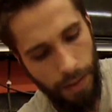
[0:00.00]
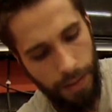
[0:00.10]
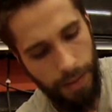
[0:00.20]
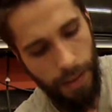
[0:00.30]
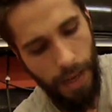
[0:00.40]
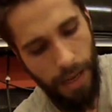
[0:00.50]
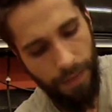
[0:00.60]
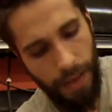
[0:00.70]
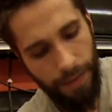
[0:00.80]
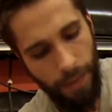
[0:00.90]
It's going to
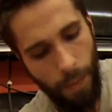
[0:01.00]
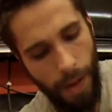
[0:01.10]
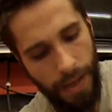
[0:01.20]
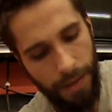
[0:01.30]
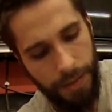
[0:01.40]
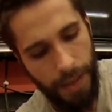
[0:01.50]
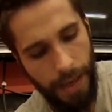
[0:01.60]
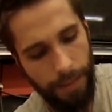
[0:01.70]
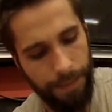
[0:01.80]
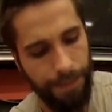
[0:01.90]
have kind of a wider
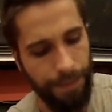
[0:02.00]
top.